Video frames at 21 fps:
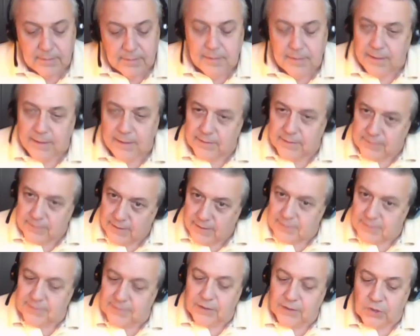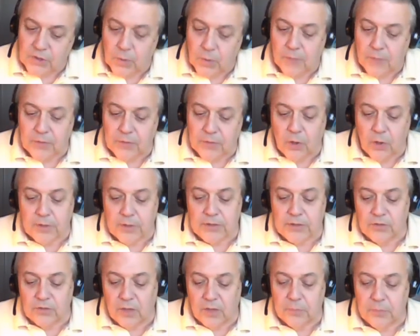And yes, they do have code in
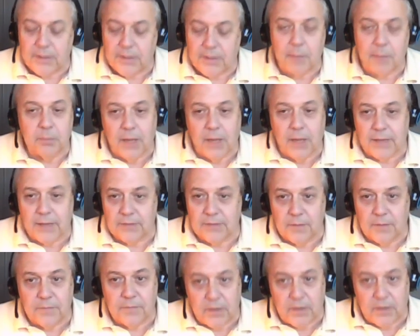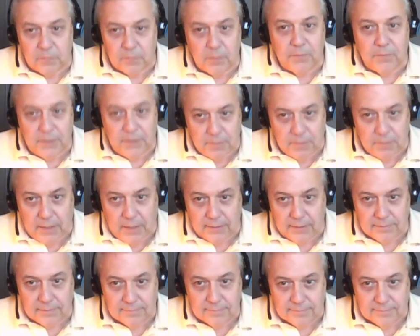software that blocks unfavorable
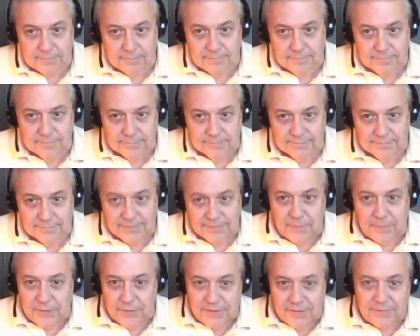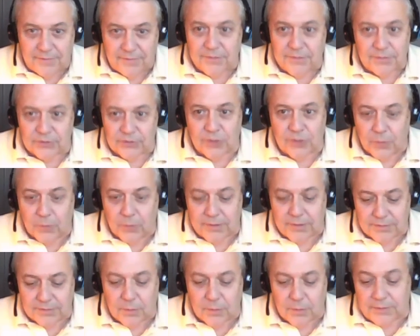feedback. You just don't want
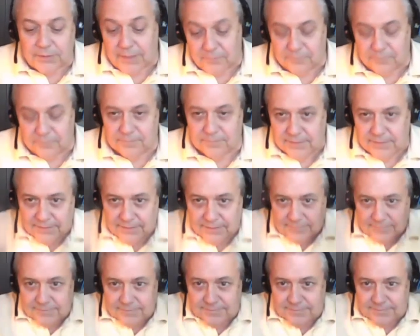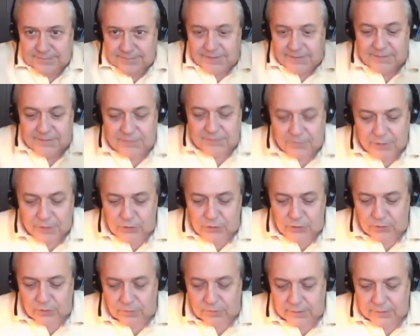it. You don't want that in a
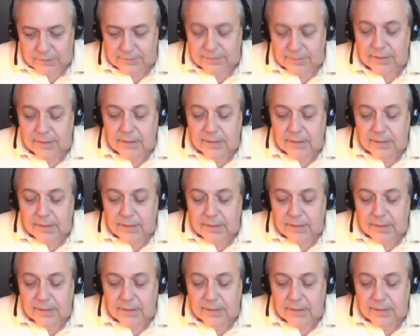restaurant, right?